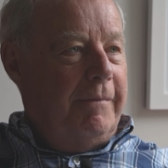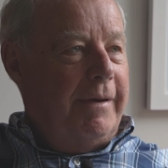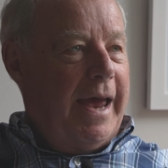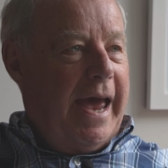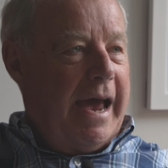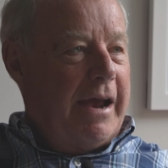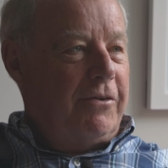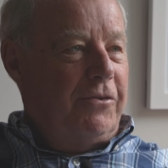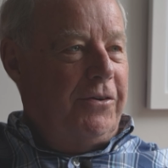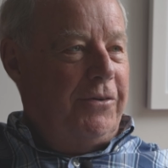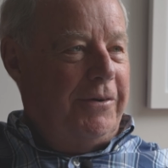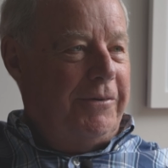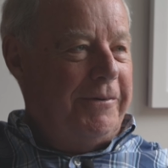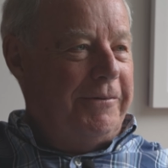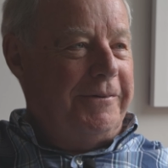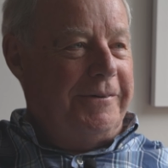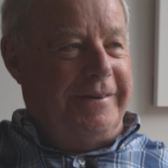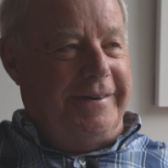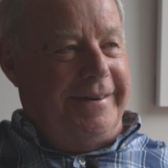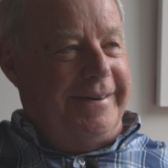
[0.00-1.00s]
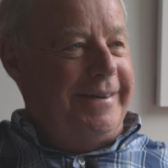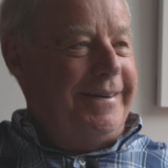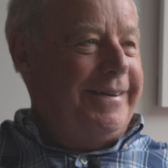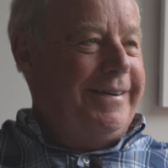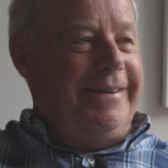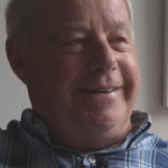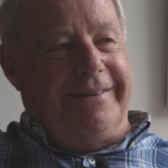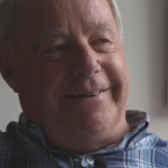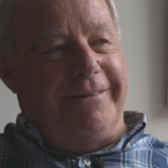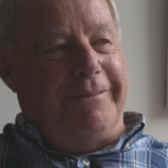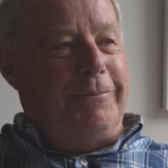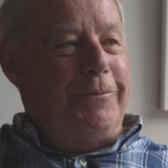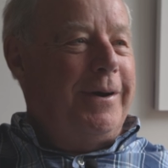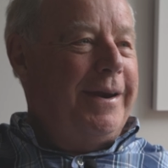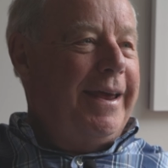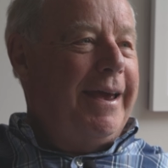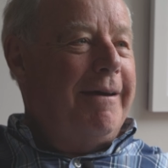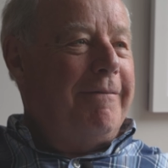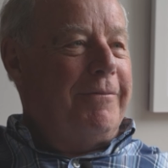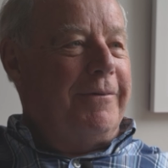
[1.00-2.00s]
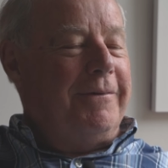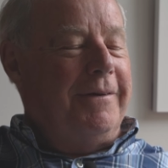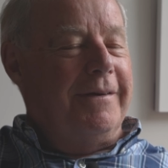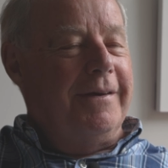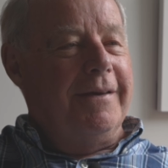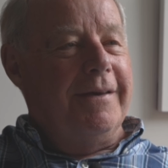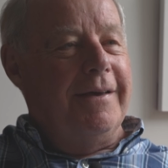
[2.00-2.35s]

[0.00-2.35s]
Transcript: actor and, you know, whatever.